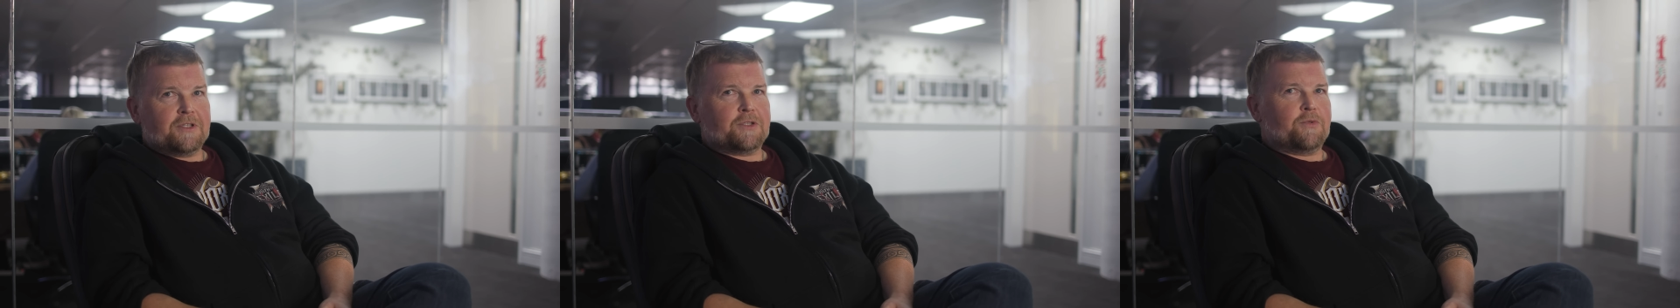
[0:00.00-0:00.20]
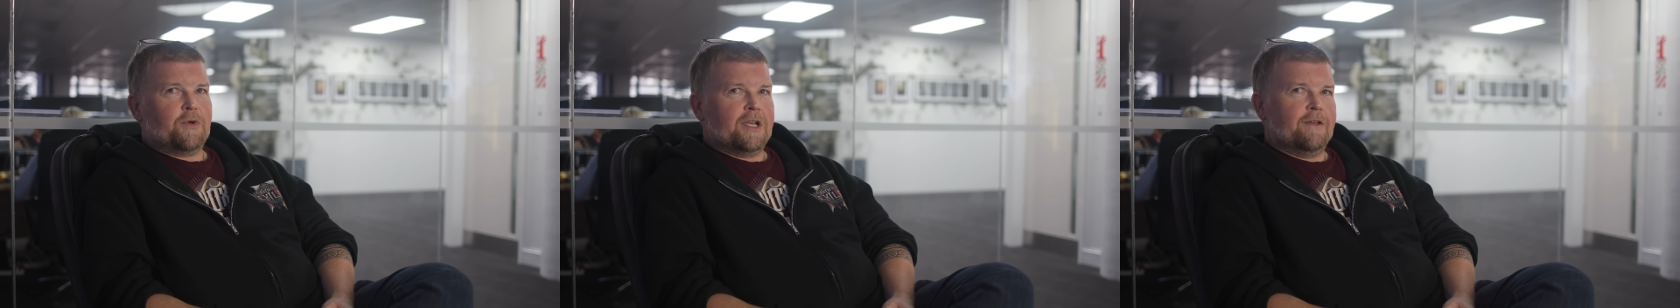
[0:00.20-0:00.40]

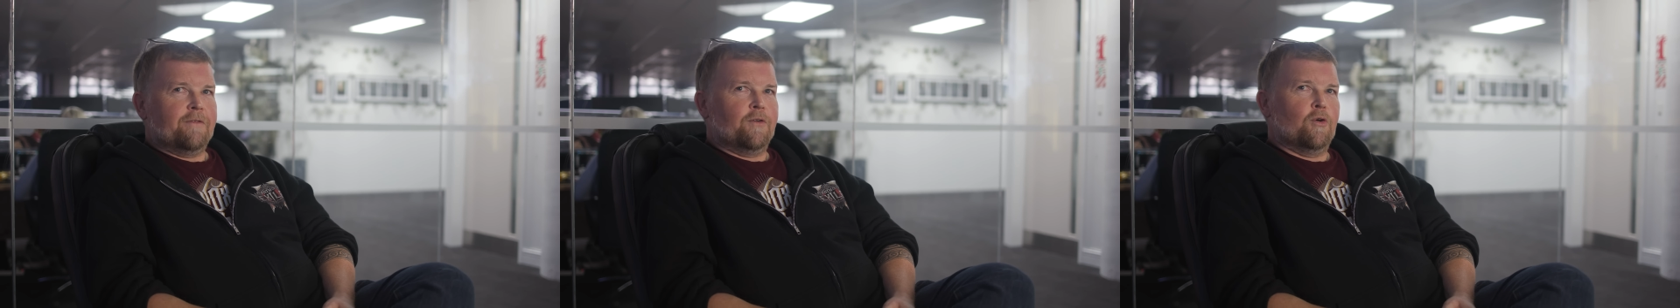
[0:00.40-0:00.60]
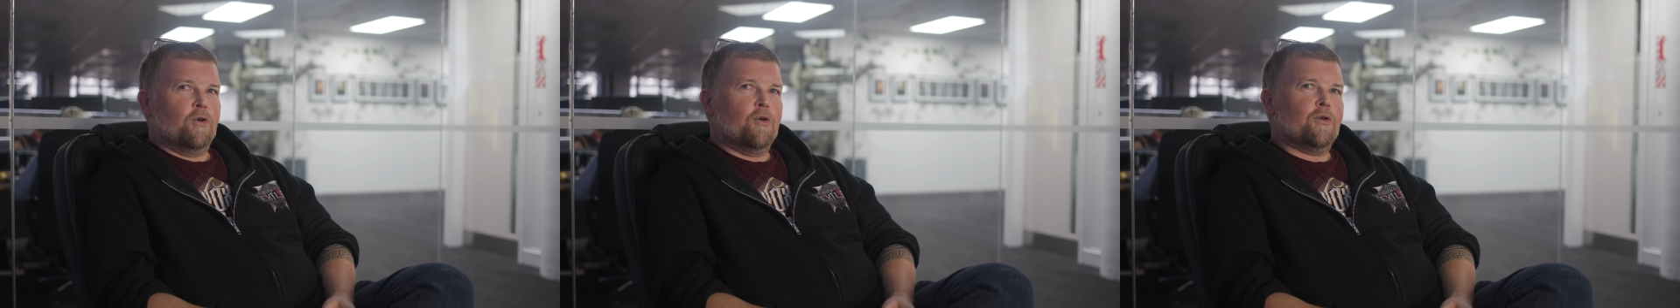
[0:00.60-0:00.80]

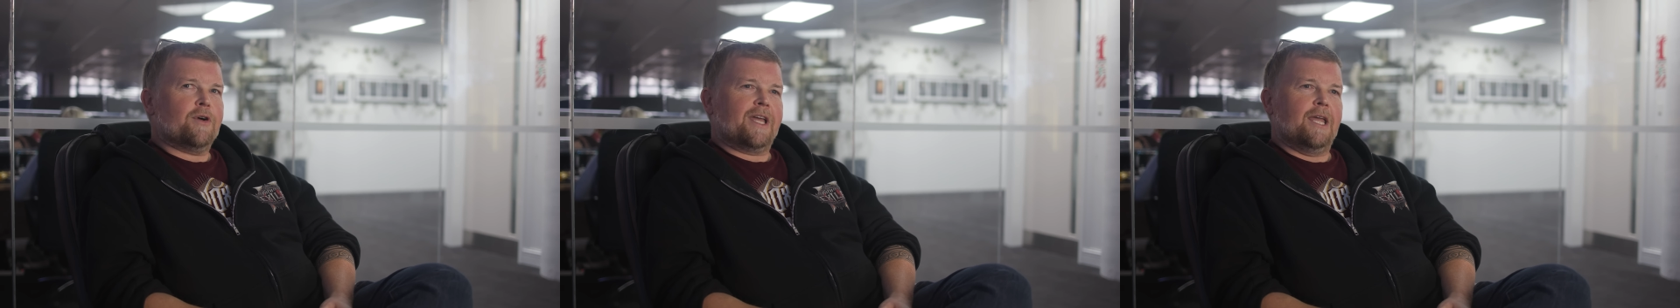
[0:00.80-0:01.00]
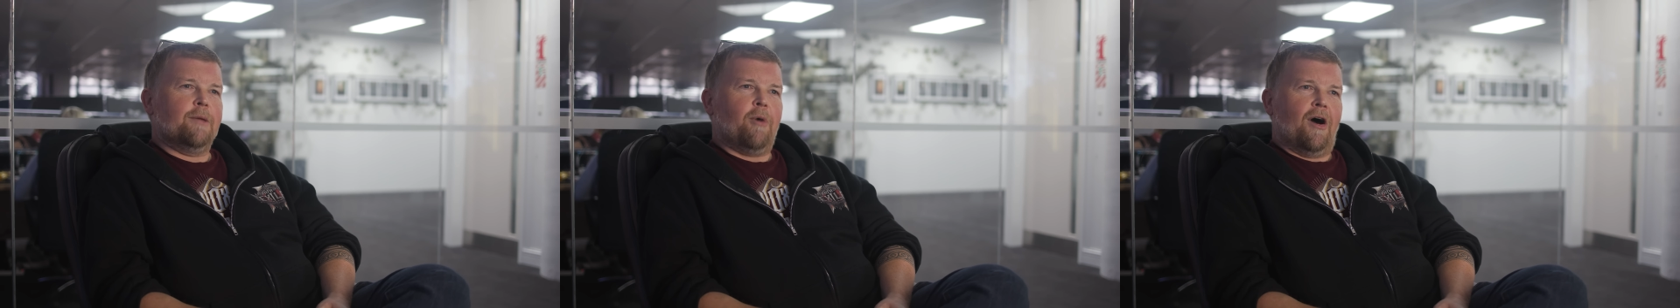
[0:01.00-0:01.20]
24
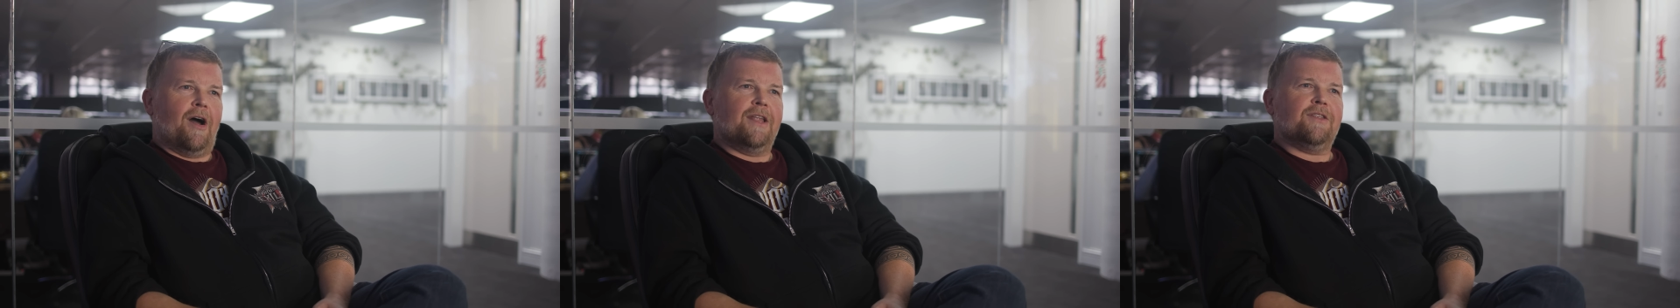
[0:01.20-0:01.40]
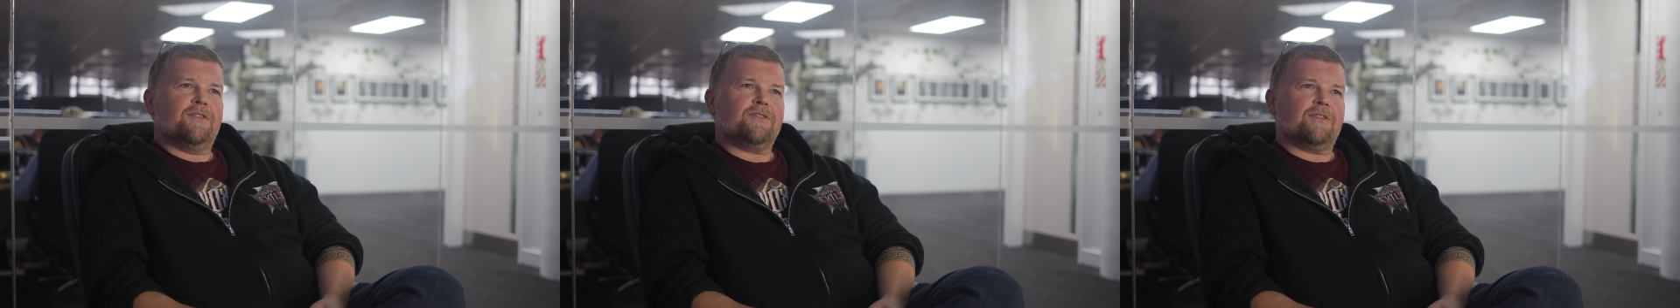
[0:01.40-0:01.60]

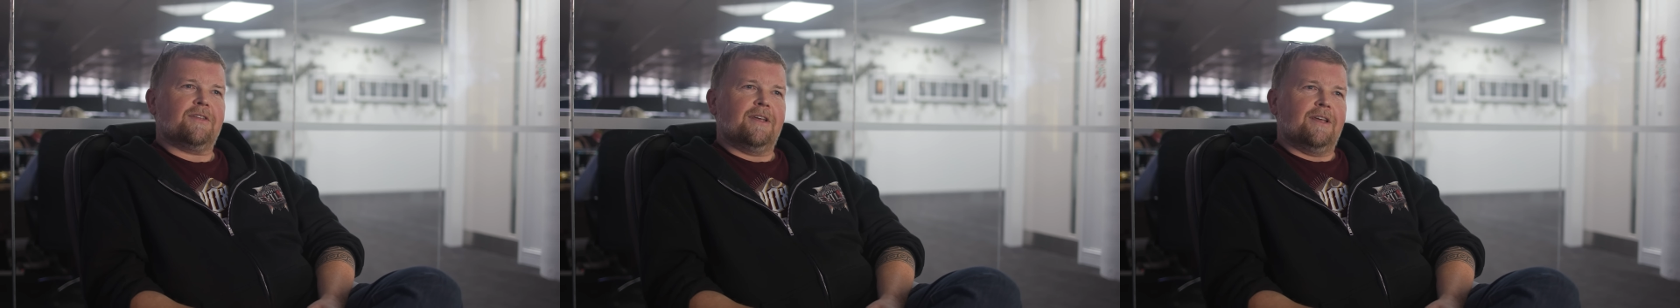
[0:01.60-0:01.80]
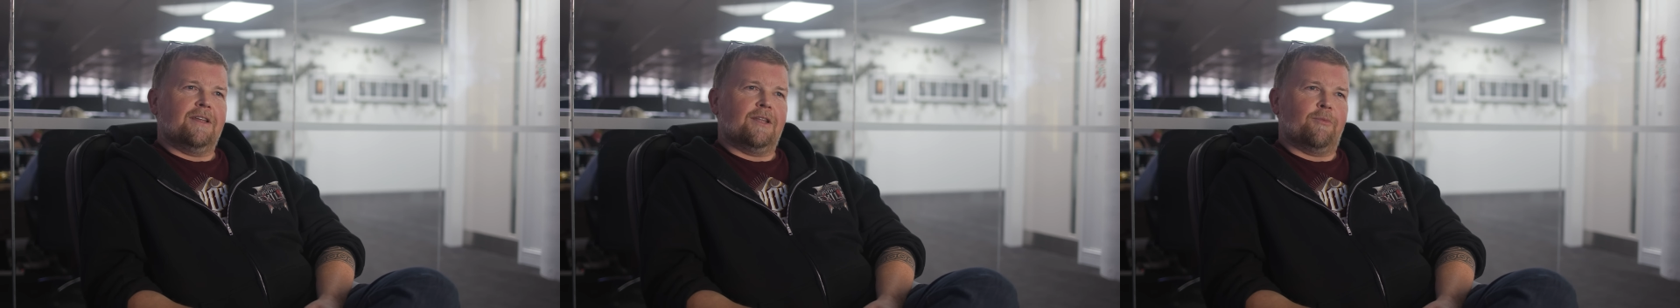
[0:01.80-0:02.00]
keybinds
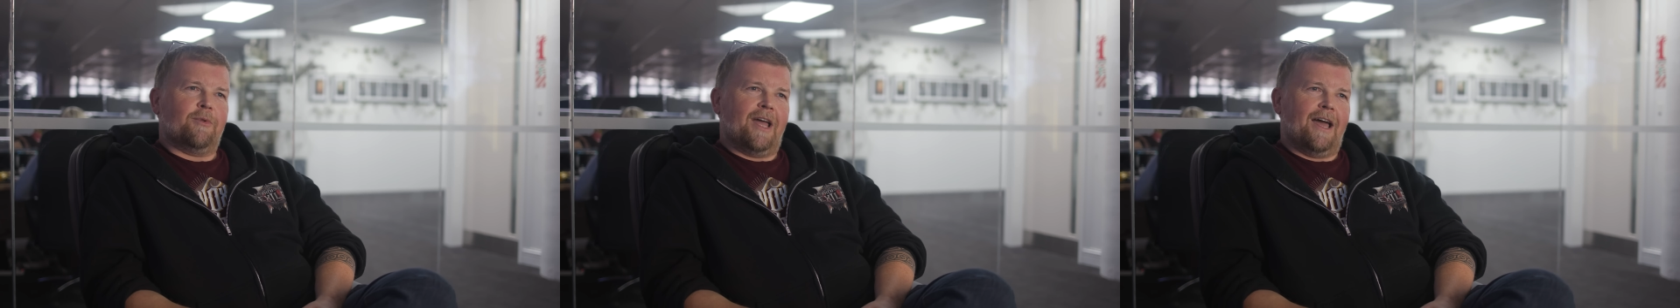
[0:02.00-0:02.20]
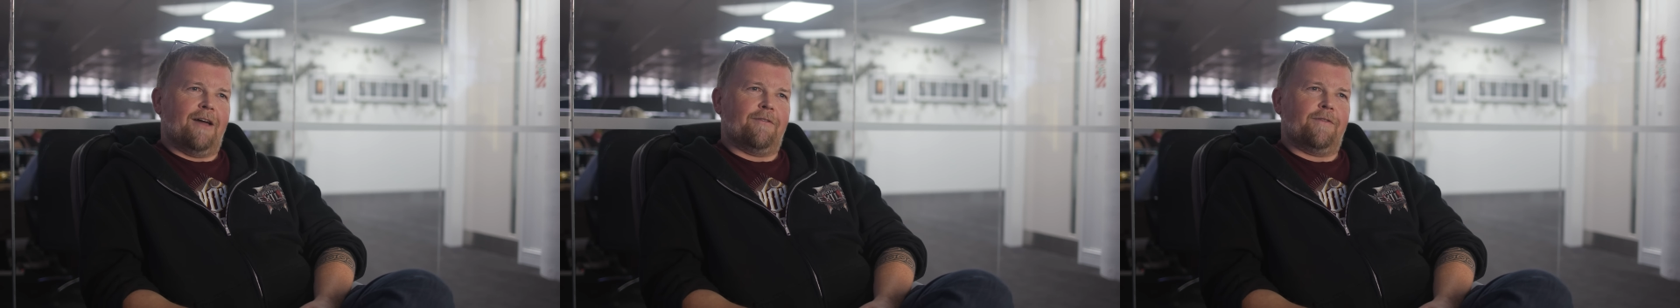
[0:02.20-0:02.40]
that
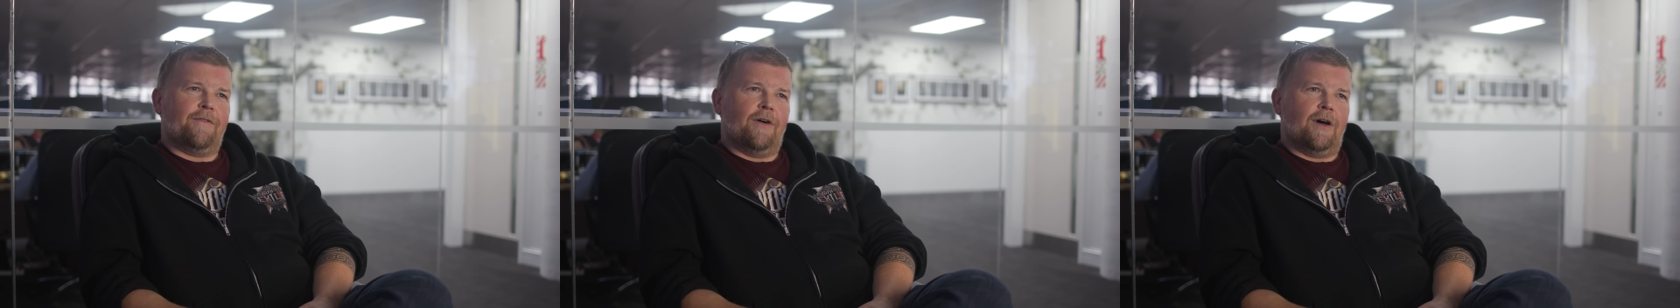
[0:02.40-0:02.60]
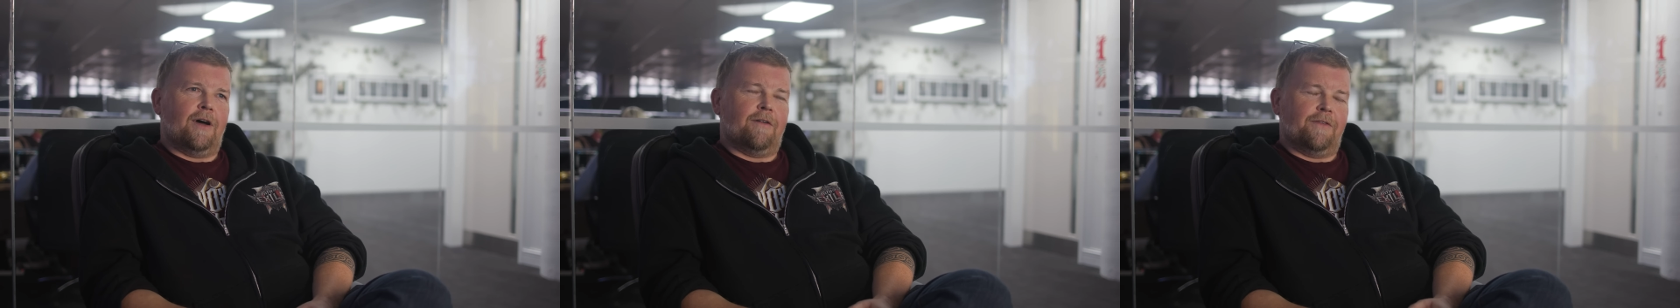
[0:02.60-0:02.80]
we have
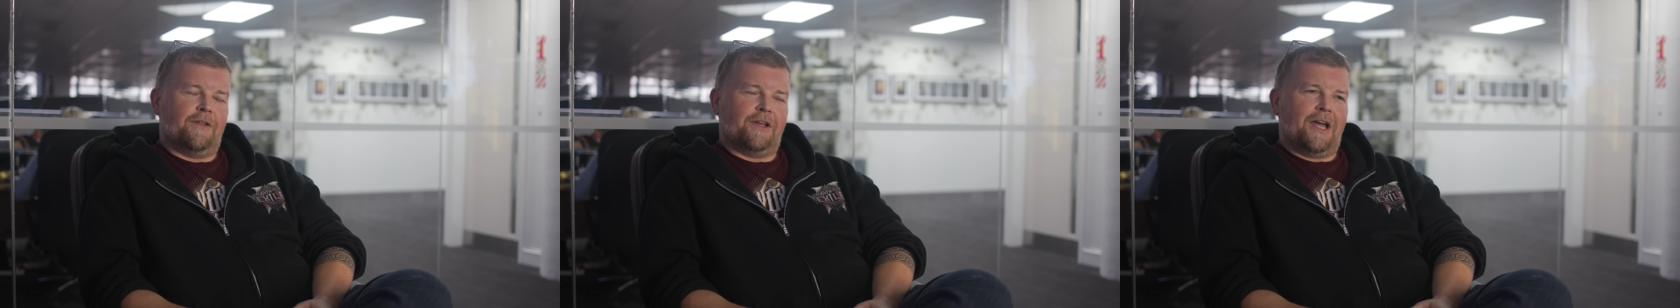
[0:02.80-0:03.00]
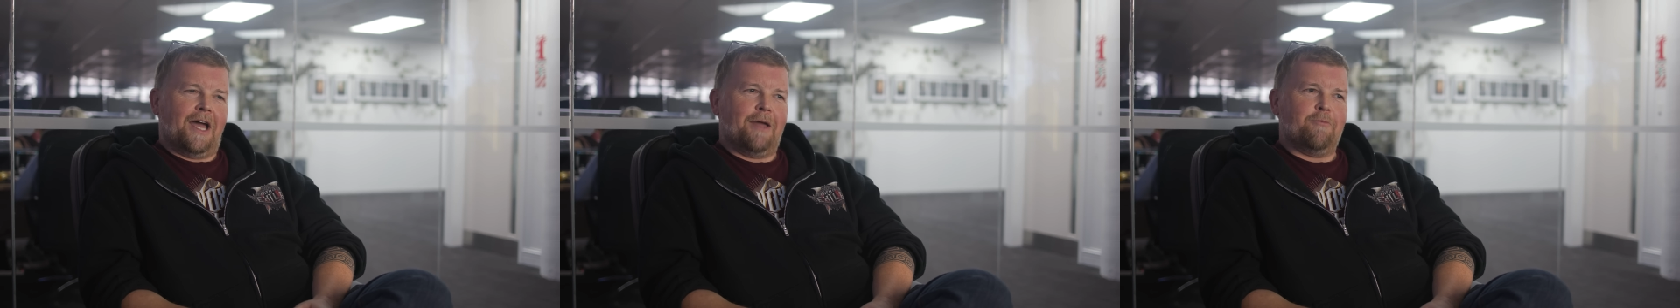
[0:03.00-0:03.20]
for
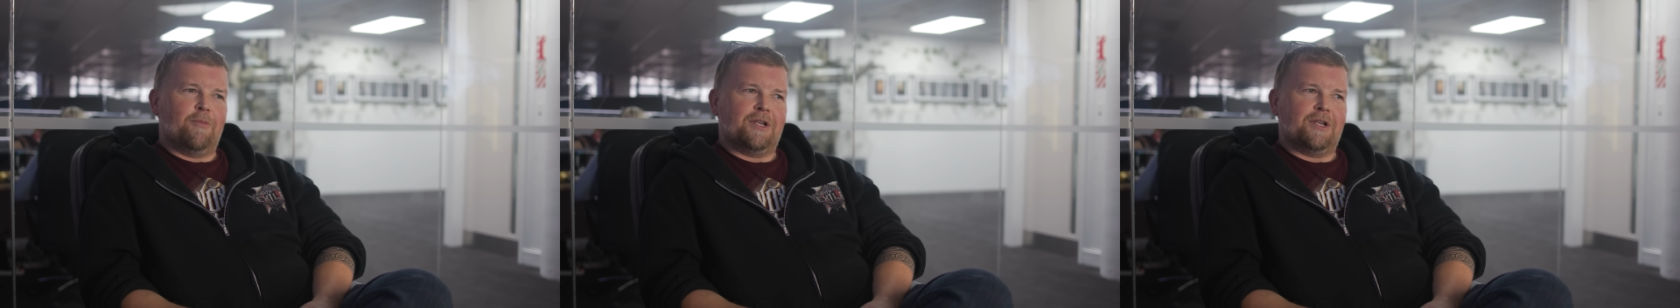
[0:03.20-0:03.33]
the game,